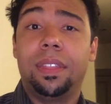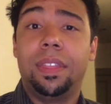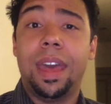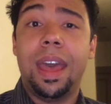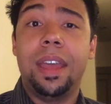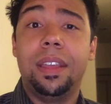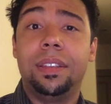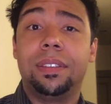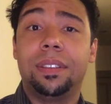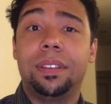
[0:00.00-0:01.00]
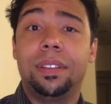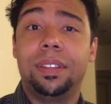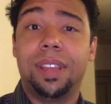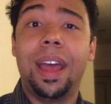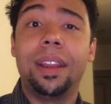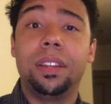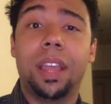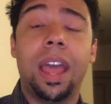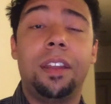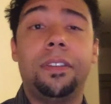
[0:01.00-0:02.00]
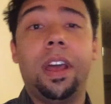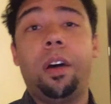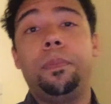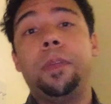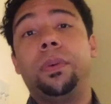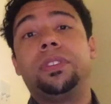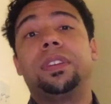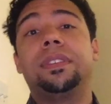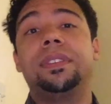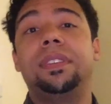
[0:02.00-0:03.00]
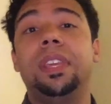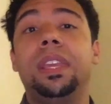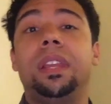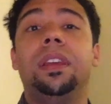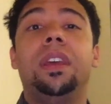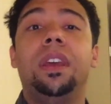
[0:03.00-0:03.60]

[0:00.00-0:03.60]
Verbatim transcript: that is designed to kind of help people succeed